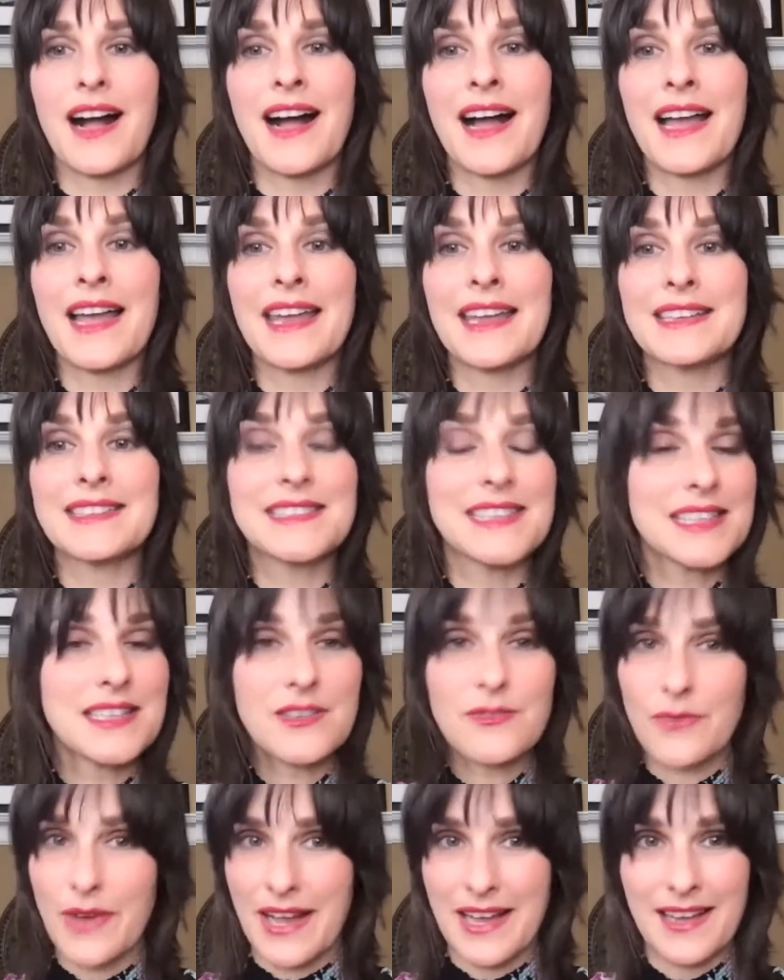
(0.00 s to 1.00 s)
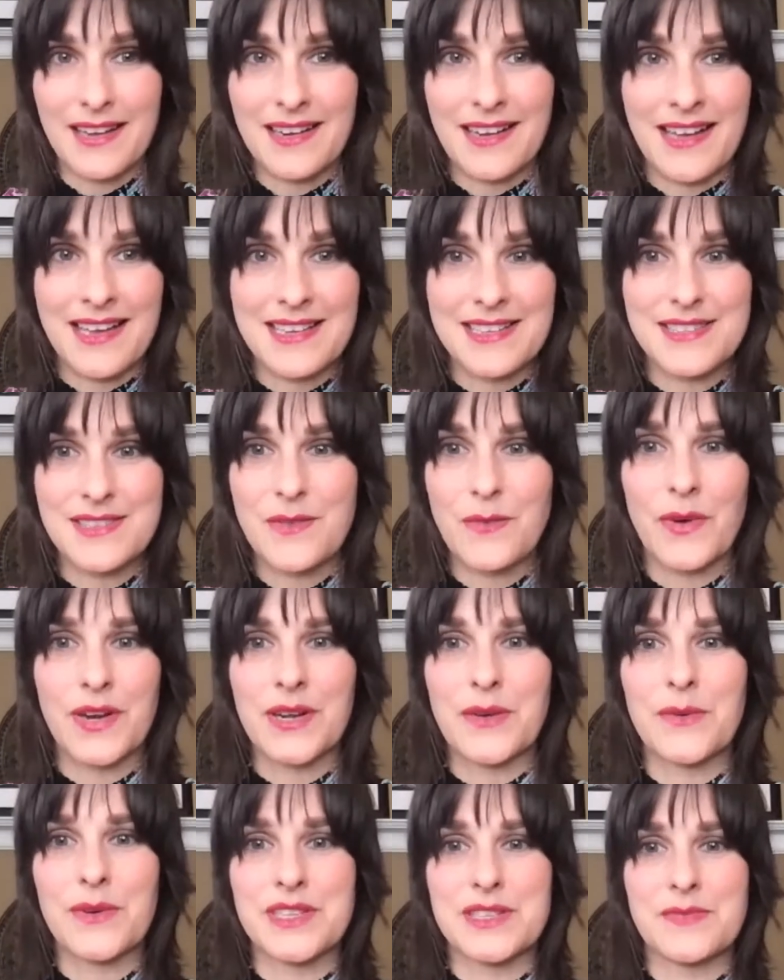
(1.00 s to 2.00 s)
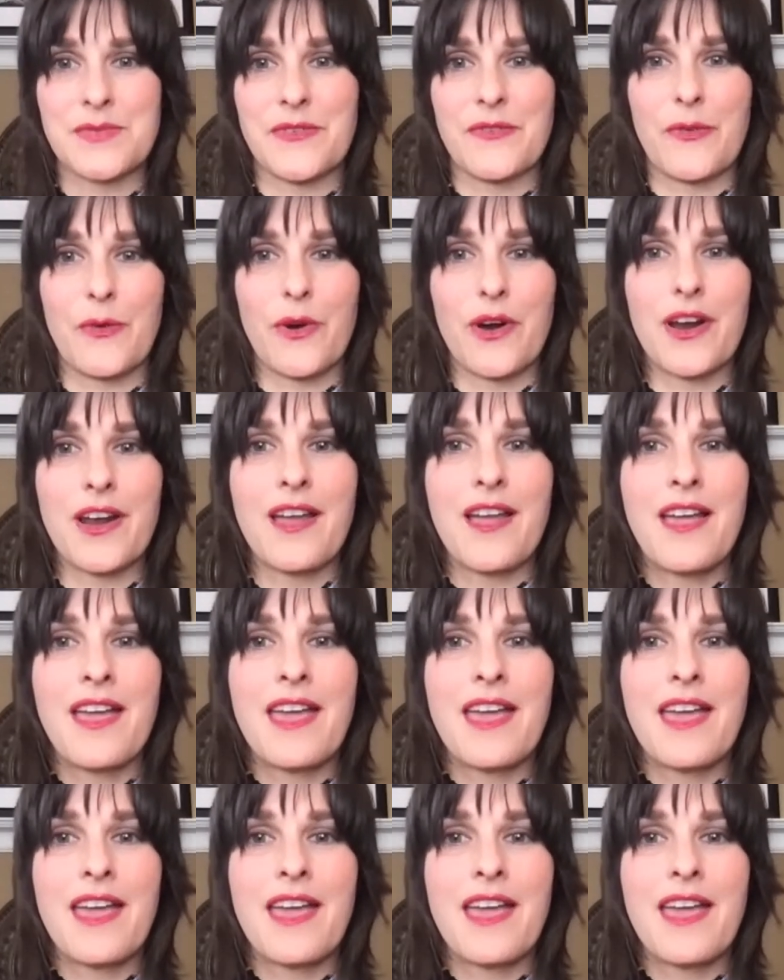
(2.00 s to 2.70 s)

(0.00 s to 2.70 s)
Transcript: I didn't recognize what it was before.